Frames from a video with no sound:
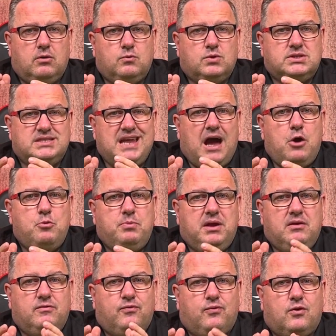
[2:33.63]
was now
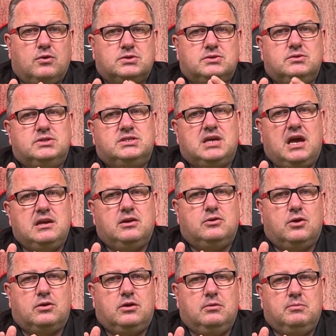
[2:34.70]
being forced to sign a
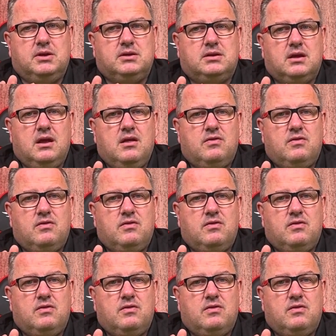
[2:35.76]
document